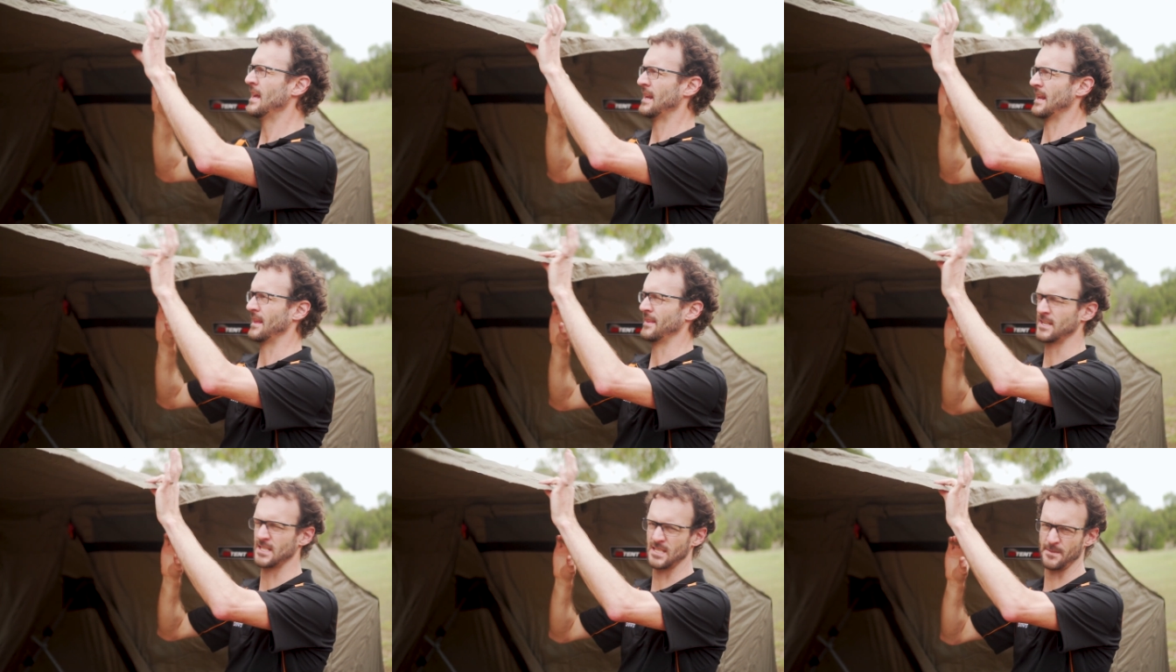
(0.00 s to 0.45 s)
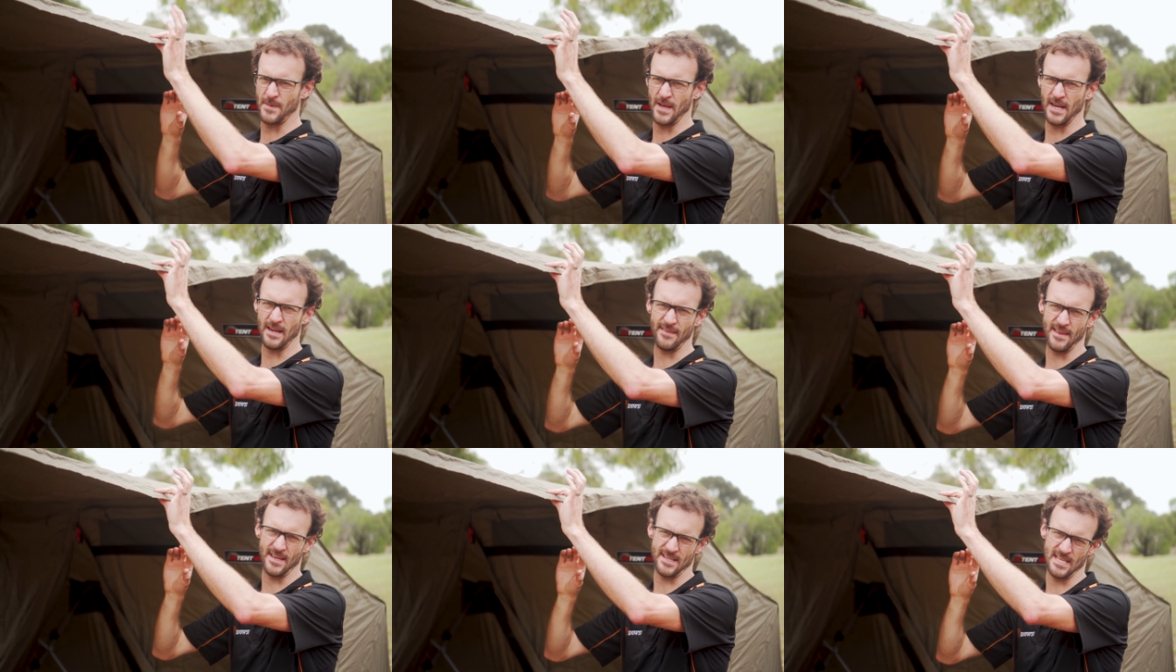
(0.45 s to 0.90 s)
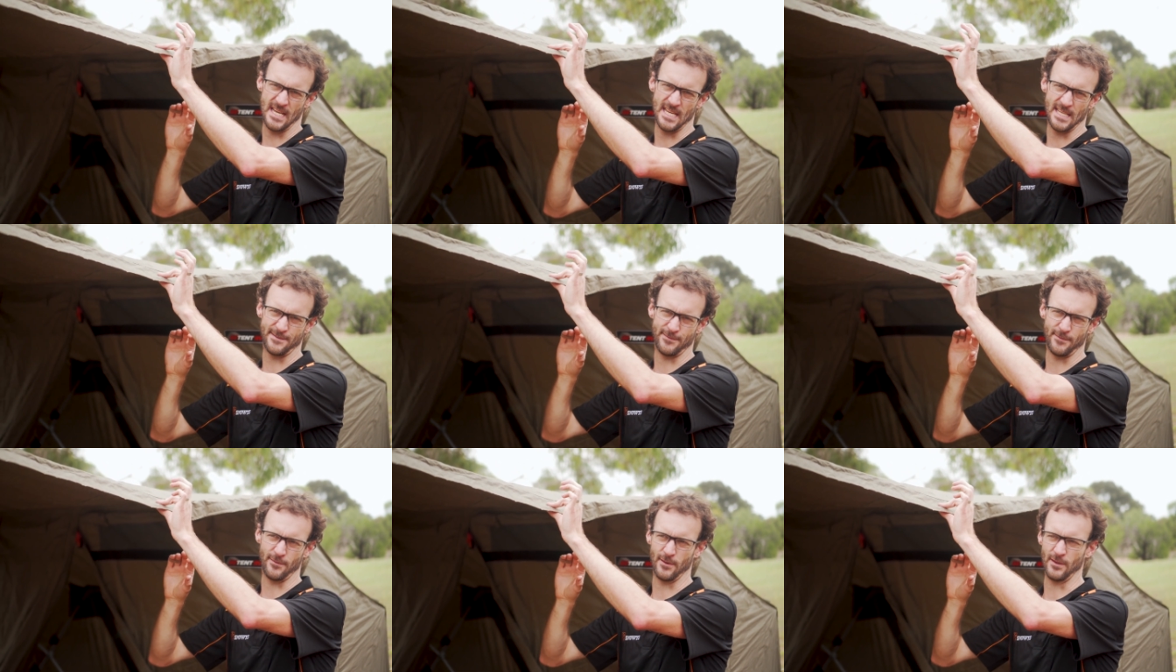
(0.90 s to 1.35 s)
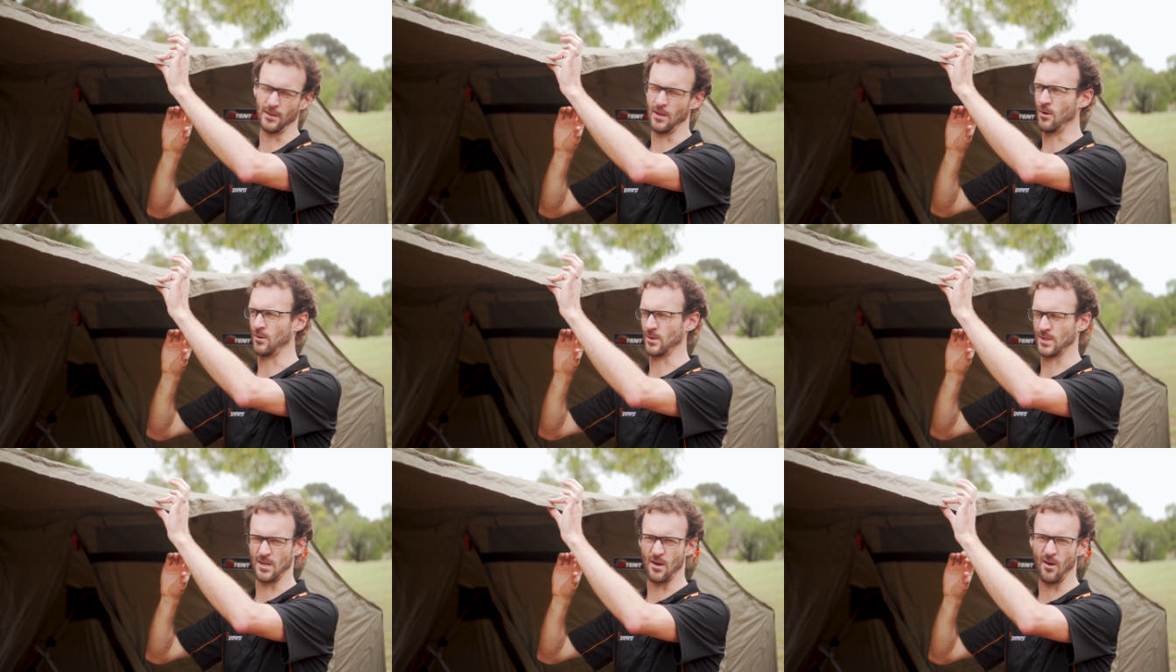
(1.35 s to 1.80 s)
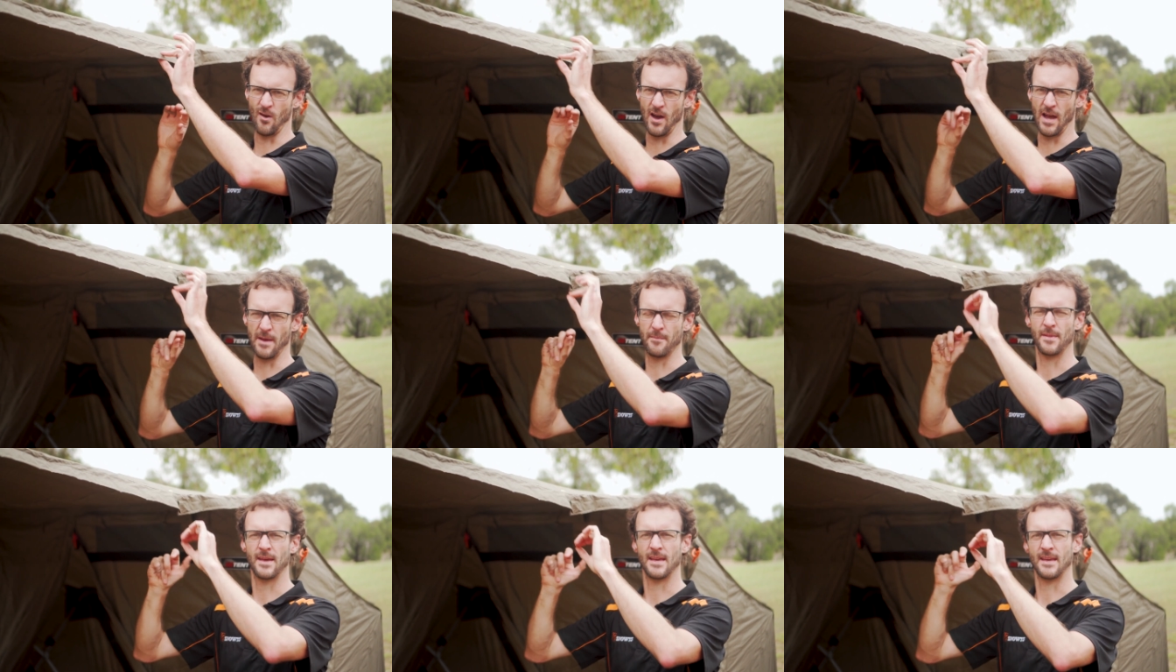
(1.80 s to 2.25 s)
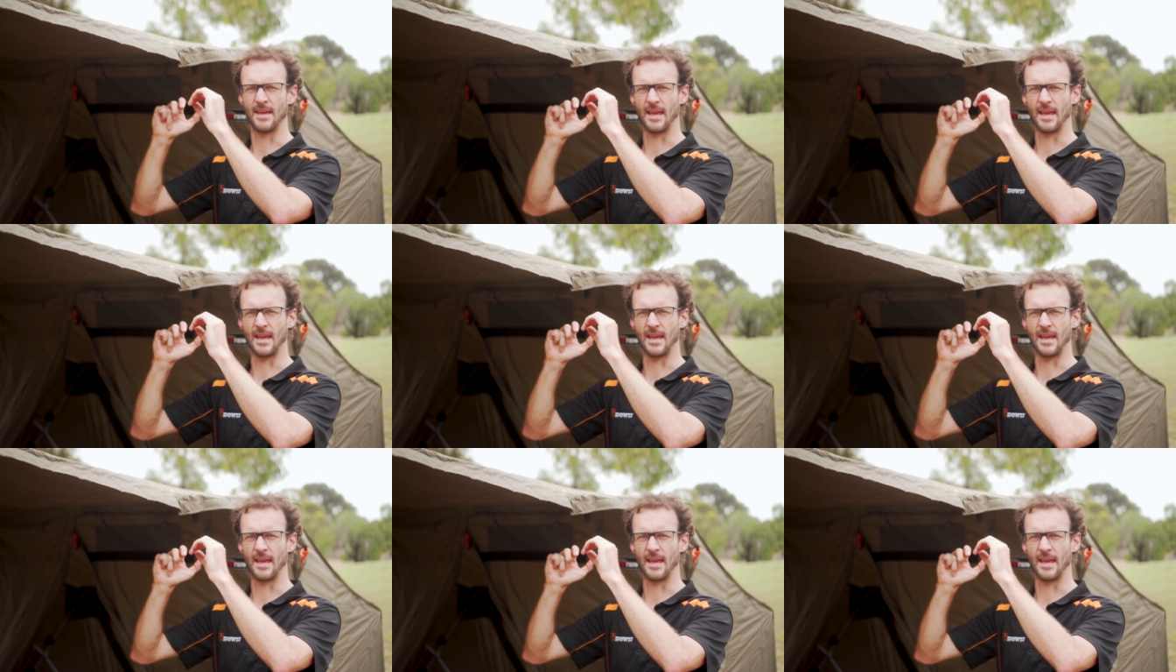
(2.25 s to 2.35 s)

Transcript: Now this has been in their tents for a long time.